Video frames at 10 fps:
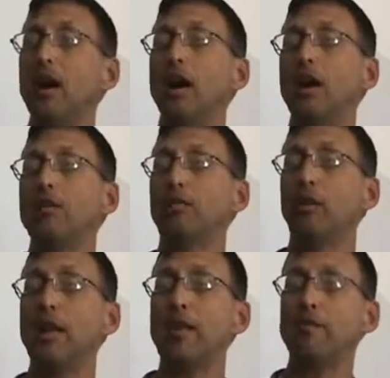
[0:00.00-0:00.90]
Uh, and for
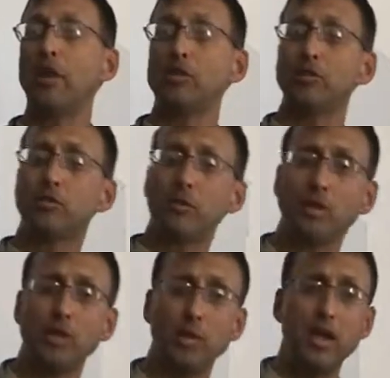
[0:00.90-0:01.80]
a lot of patients, for
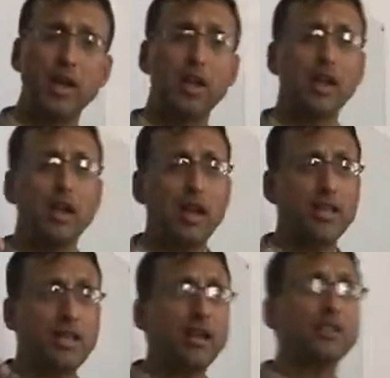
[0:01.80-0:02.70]
example,
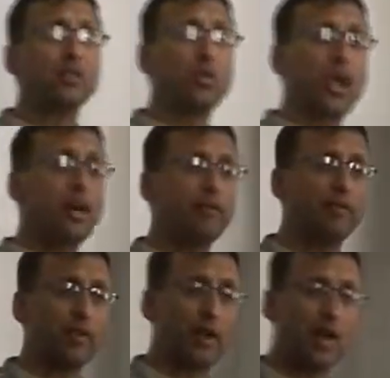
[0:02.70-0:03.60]
in Texas, we have